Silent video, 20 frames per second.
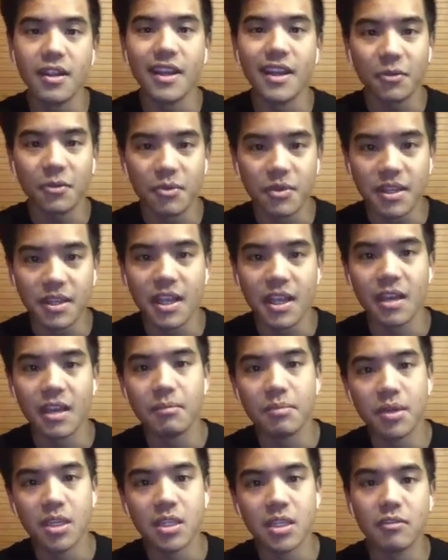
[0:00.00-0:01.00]
equity
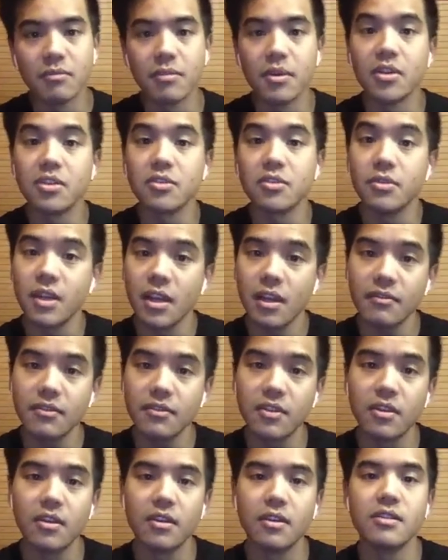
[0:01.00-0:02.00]
campaigns for about two and a half
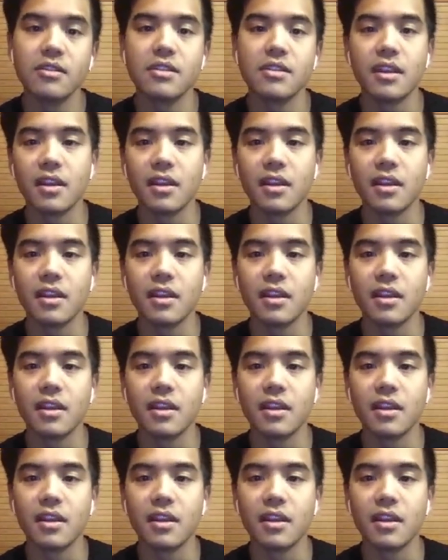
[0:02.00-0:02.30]
years,